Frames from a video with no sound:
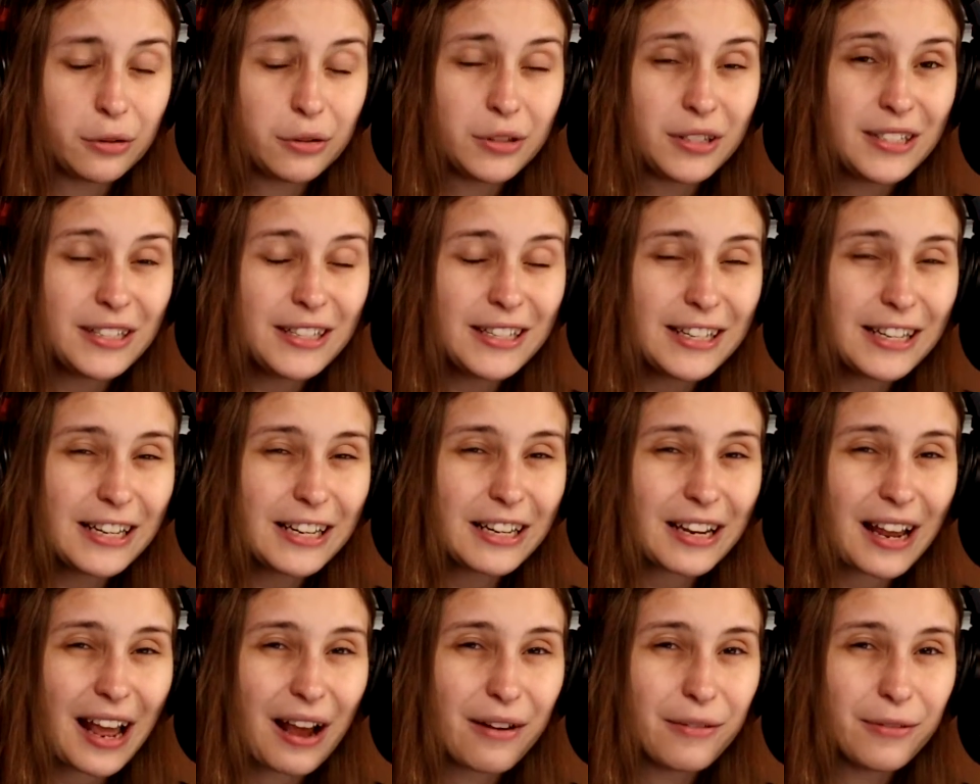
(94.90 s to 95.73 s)
don't see
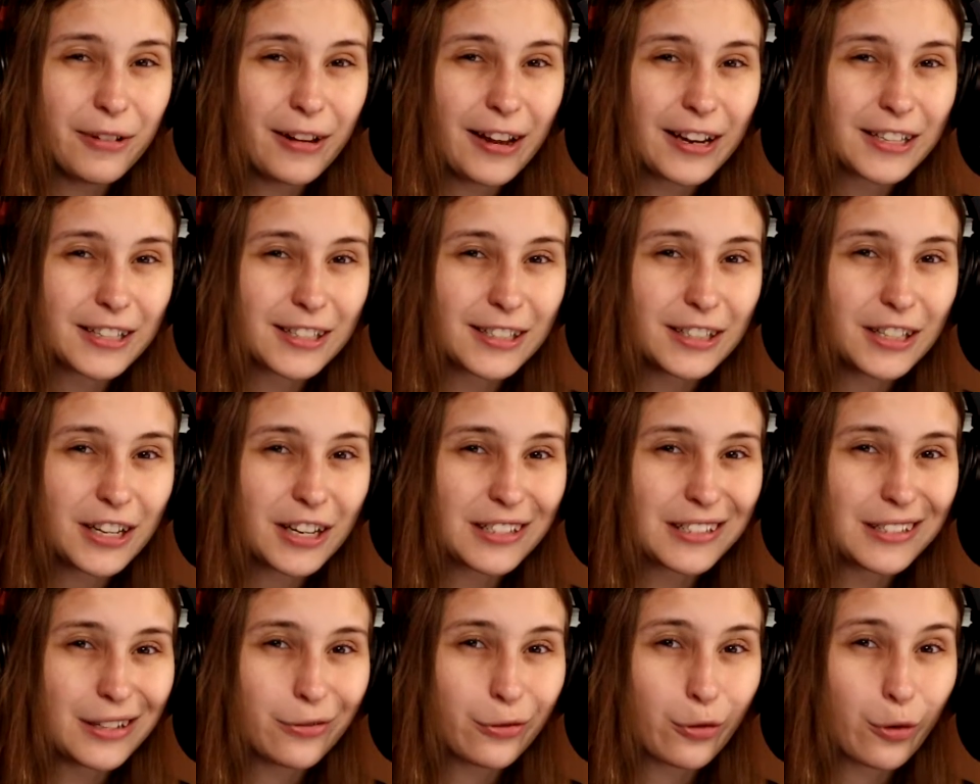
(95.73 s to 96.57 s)
it, I will actually
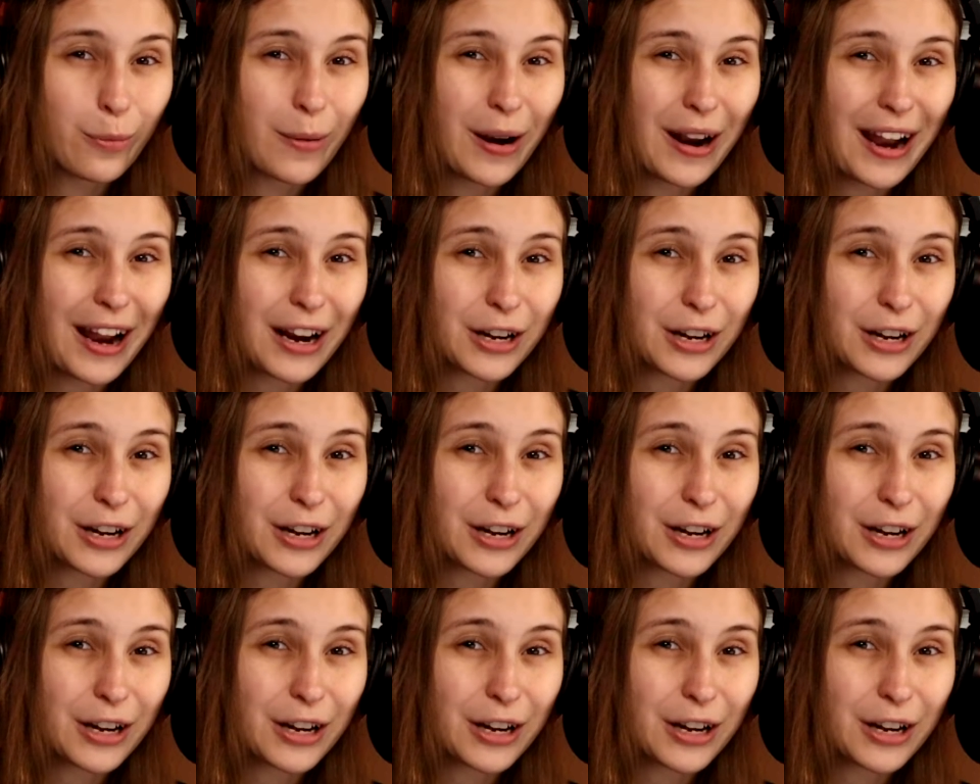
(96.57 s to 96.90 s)
change it for my